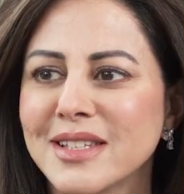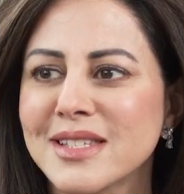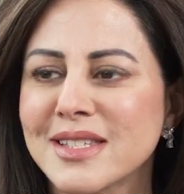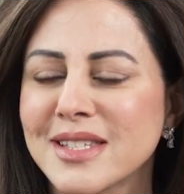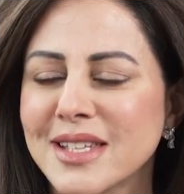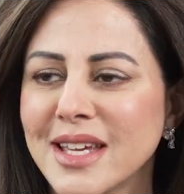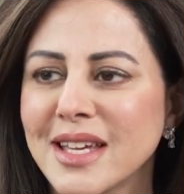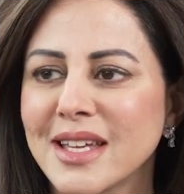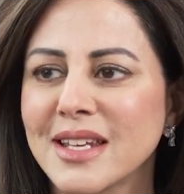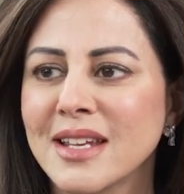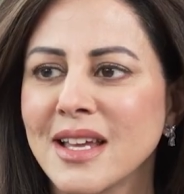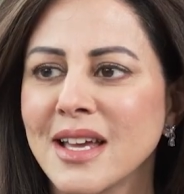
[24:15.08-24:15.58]
the
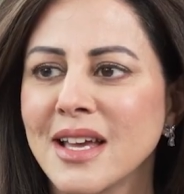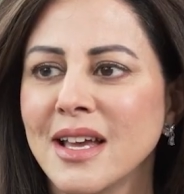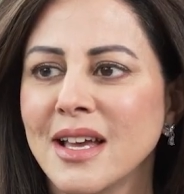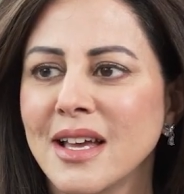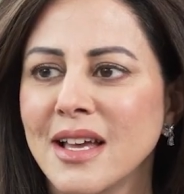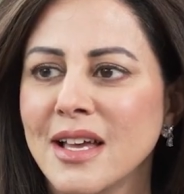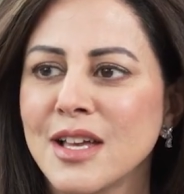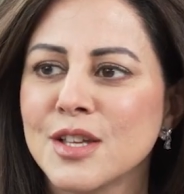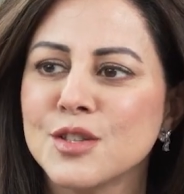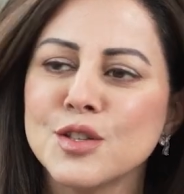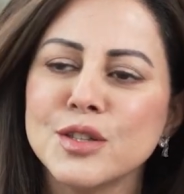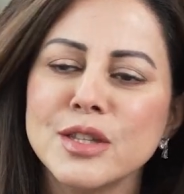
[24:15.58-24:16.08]
skin.
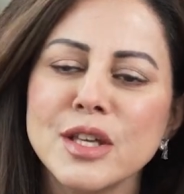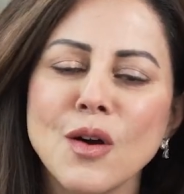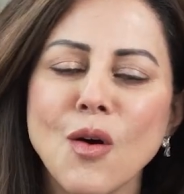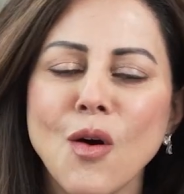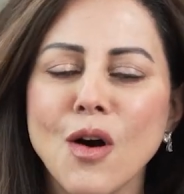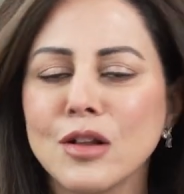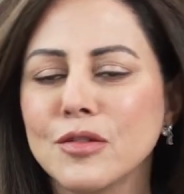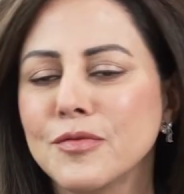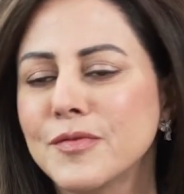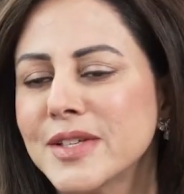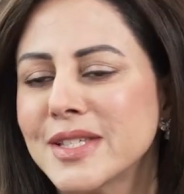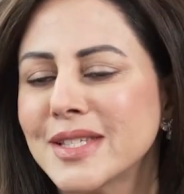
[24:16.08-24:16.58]
So they
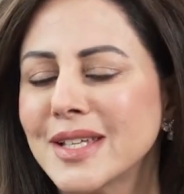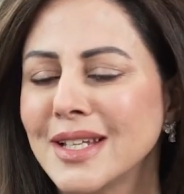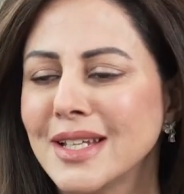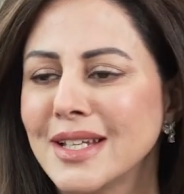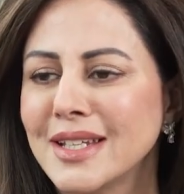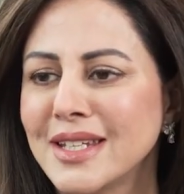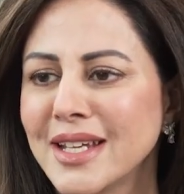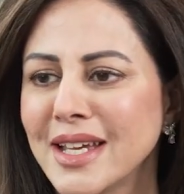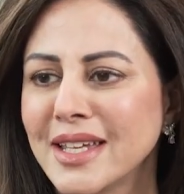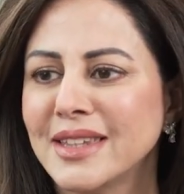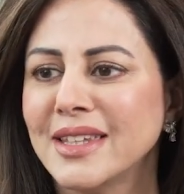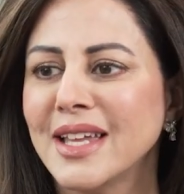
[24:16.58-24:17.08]
all
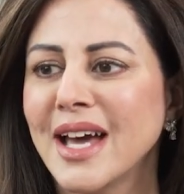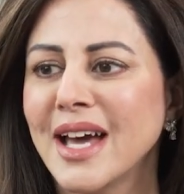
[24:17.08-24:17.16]
facilitate